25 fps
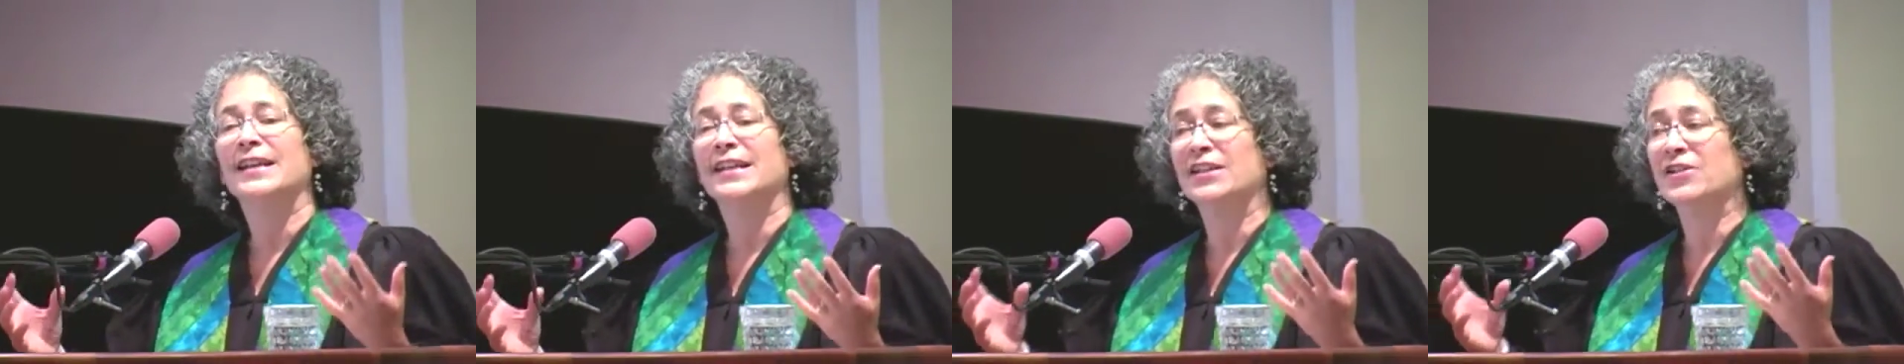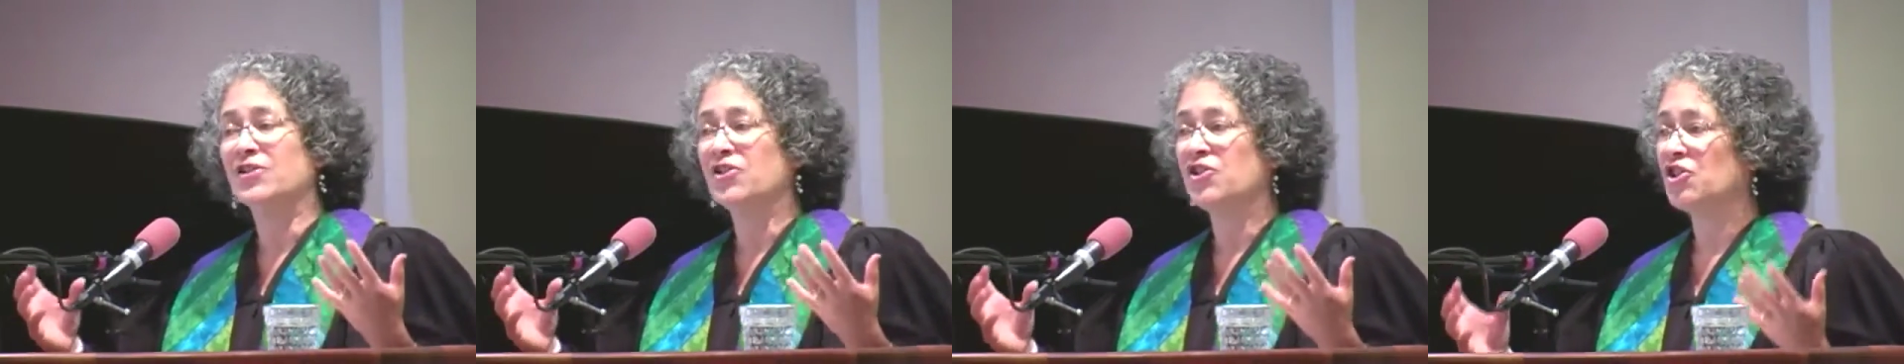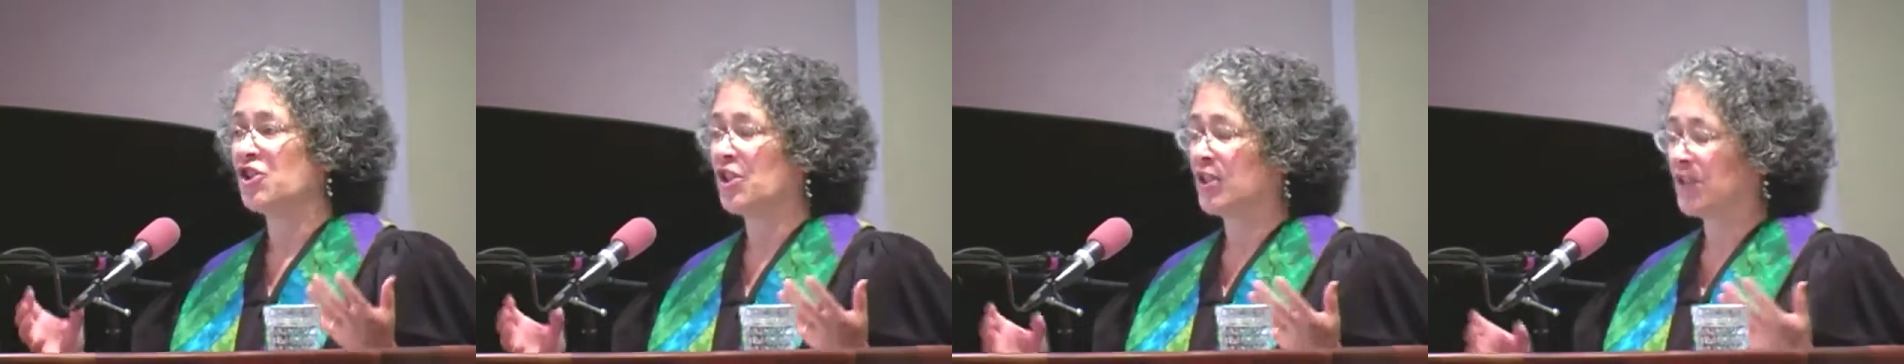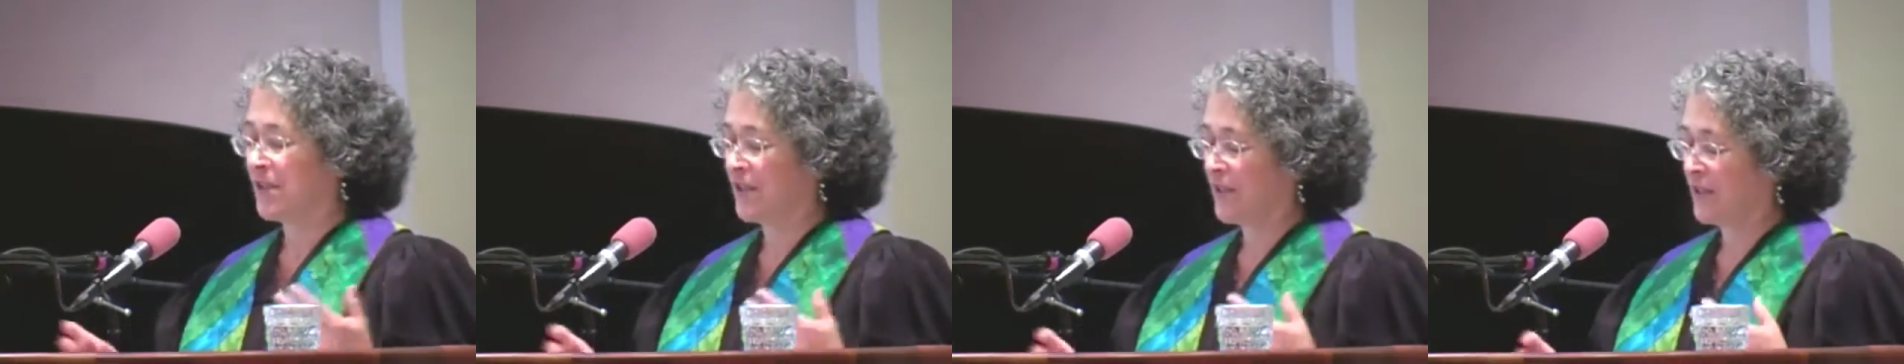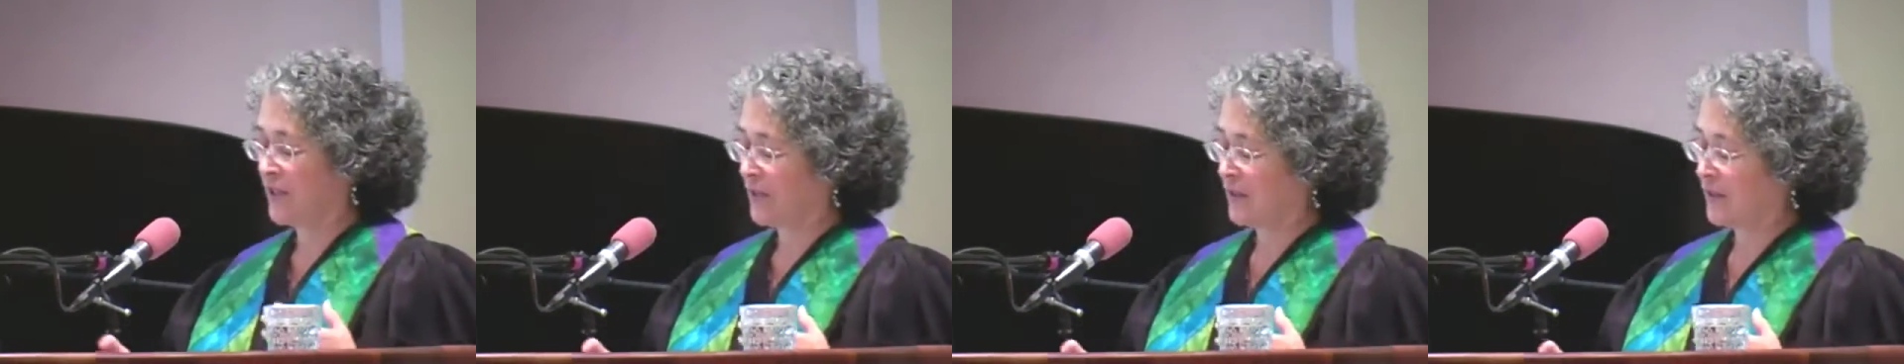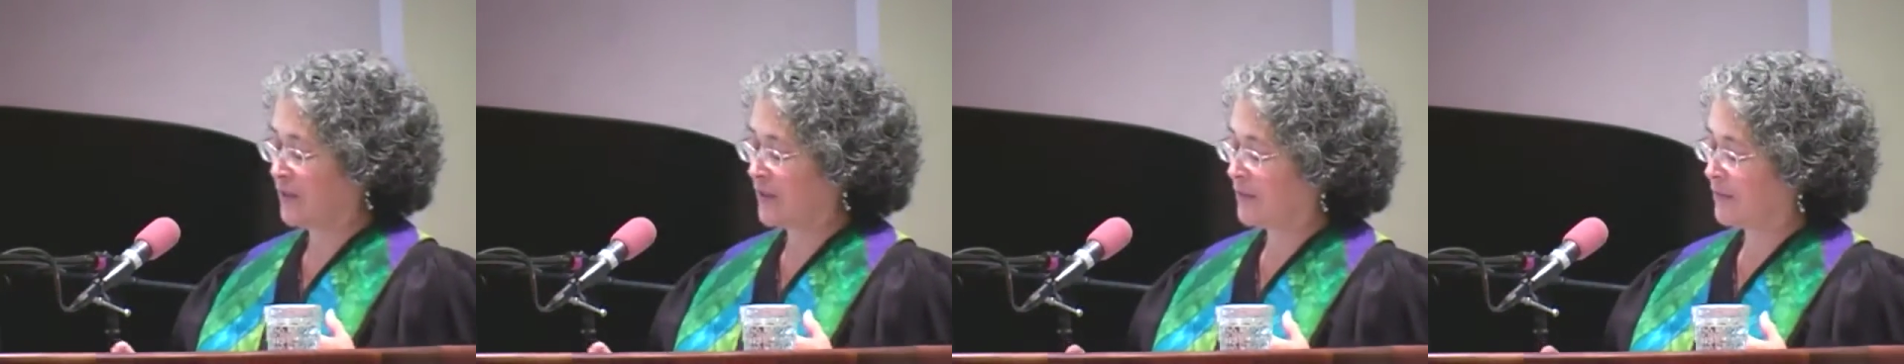
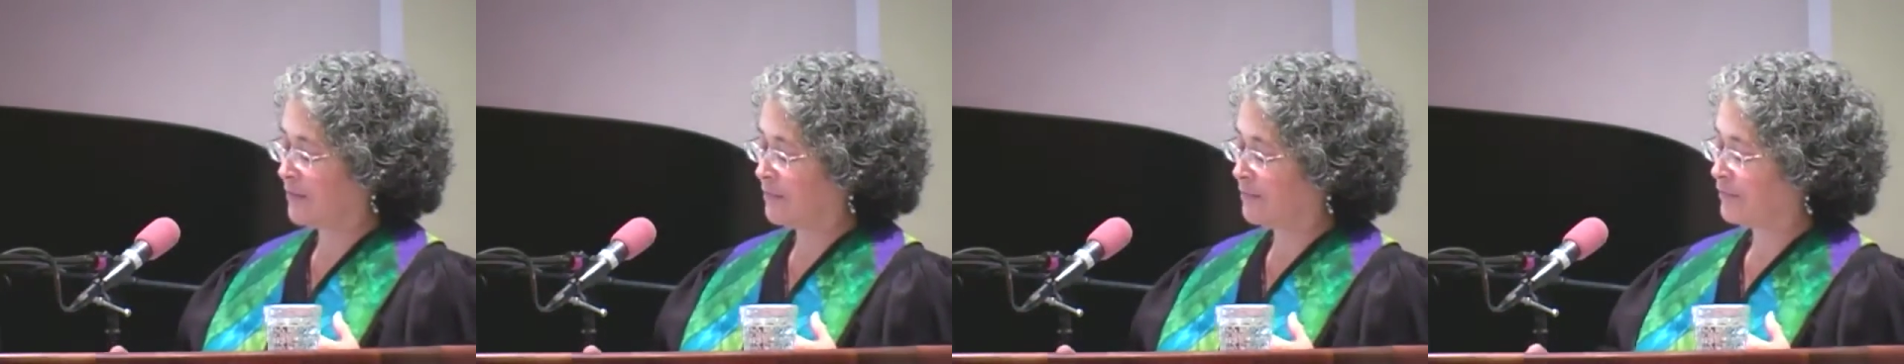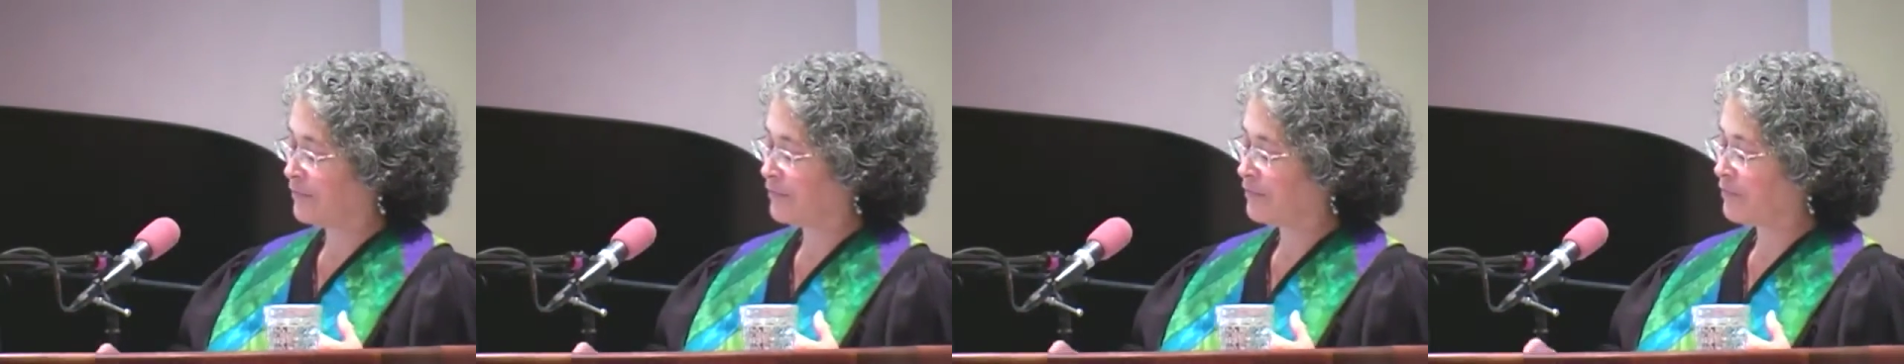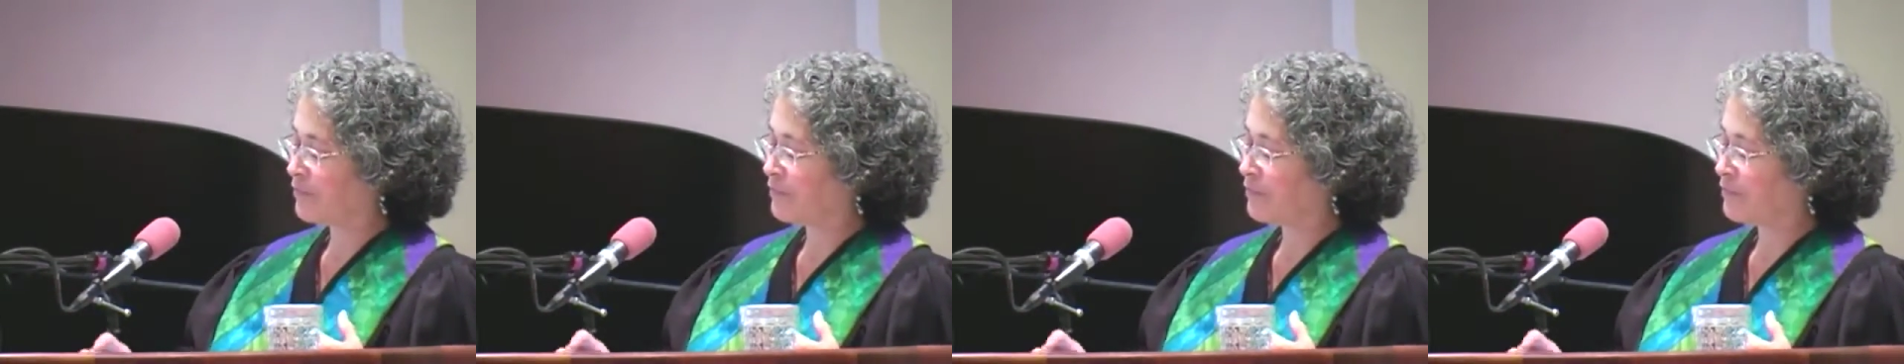injustice.